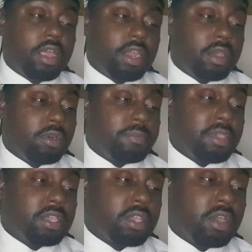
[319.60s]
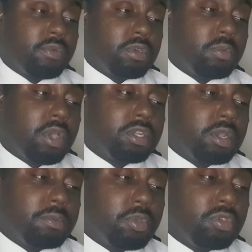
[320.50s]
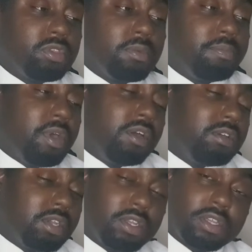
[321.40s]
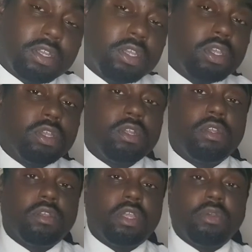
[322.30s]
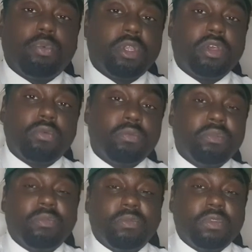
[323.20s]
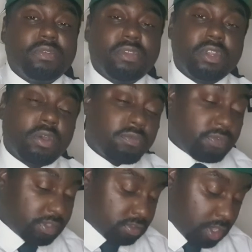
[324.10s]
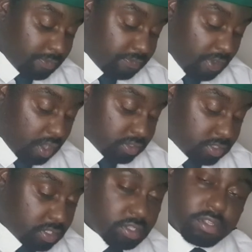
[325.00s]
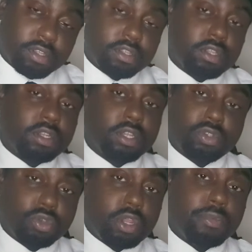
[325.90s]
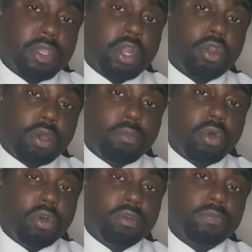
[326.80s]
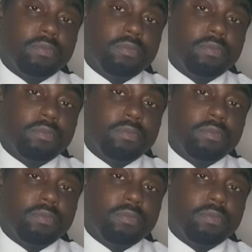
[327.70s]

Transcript: and I want to be careful with the word I'm using, but if we don't fix up fast, there's going to be a lot more.